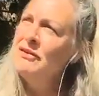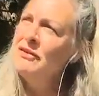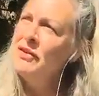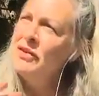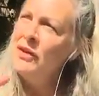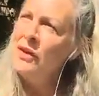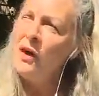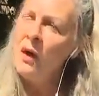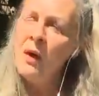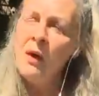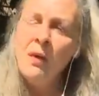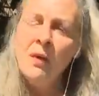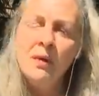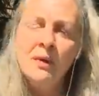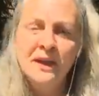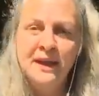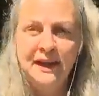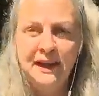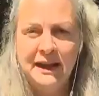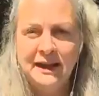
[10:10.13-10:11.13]
the whole
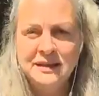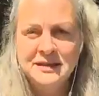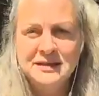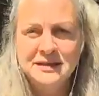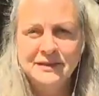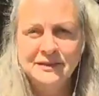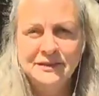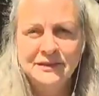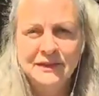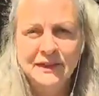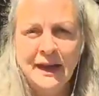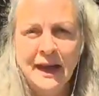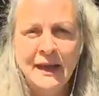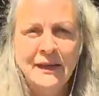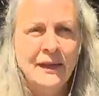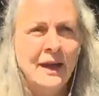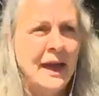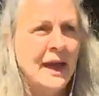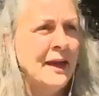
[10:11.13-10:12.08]
collective, and